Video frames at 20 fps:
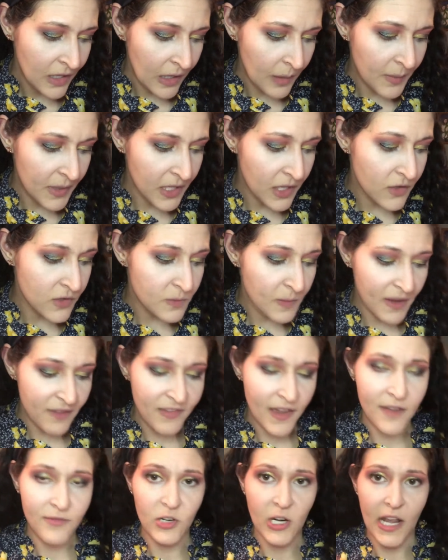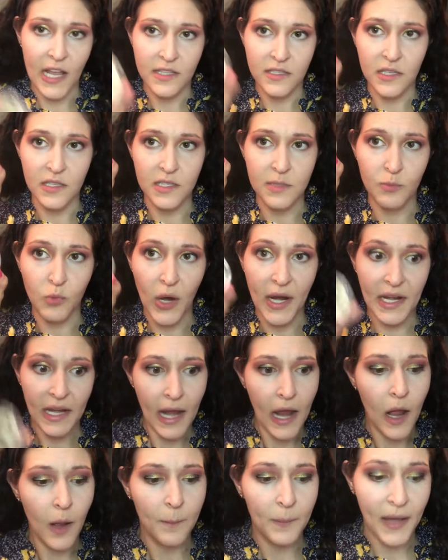gonna use my favorite Essence Brighten
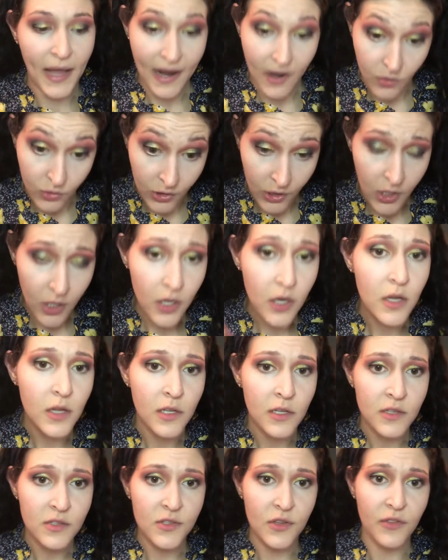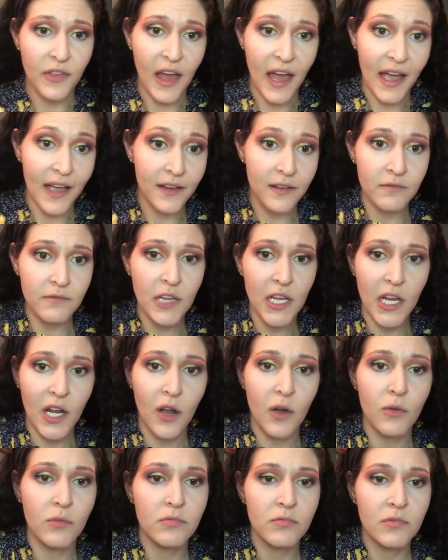Up powder so that, you
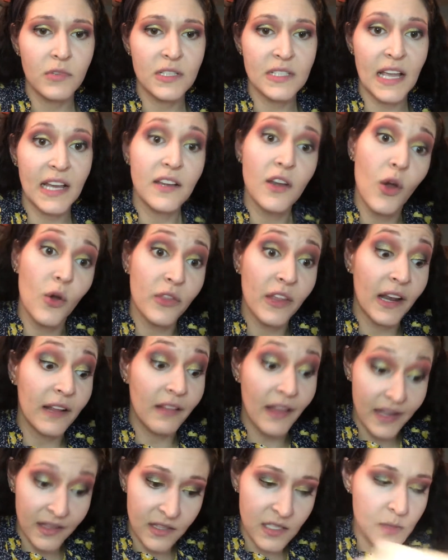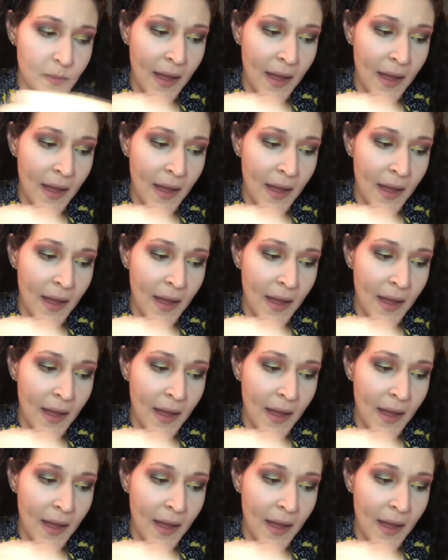know, because I know that I like this